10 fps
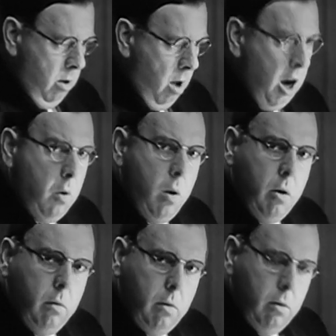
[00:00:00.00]
I
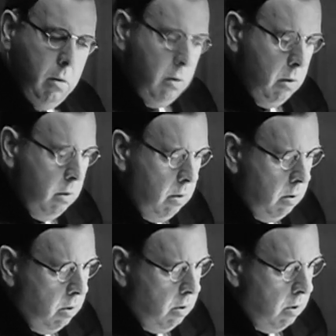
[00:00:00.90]
quote,
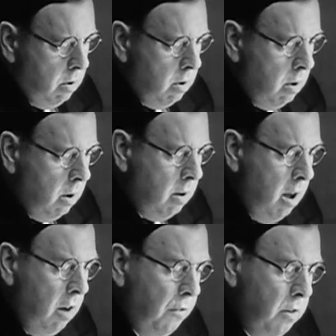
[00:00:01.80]
"An
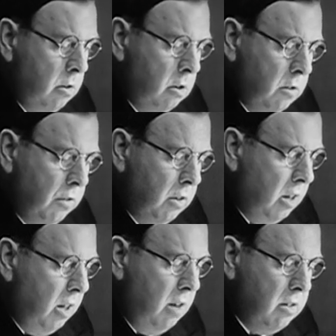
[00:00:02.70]
elephant's for
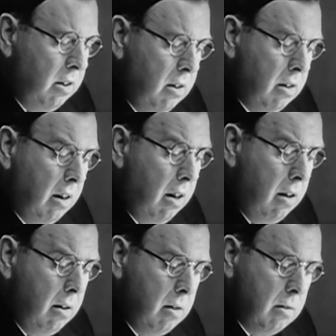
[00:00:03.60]
the eating
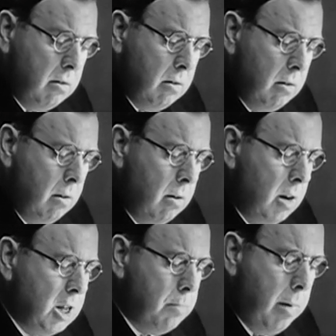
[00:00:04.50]
cares,
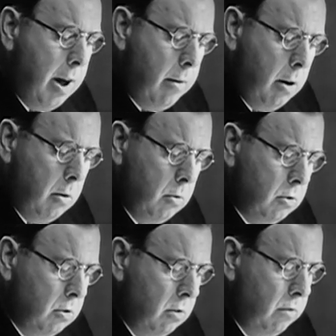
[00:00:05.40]
a
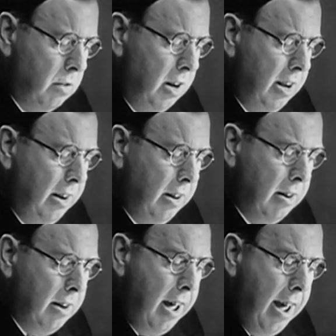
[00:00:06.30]
sparrow's for the
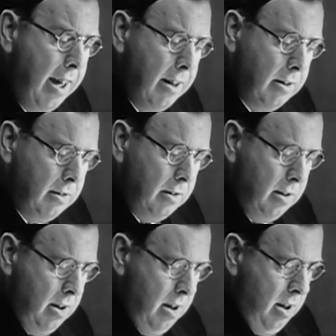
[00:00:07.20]
Lydian airs.
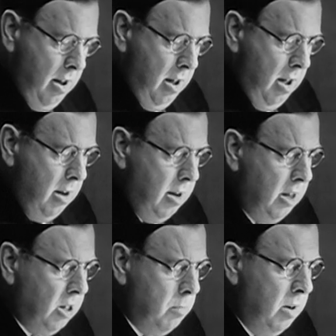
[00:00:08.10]

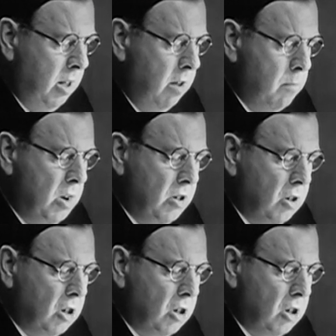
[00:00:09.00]
Testimony of Mr.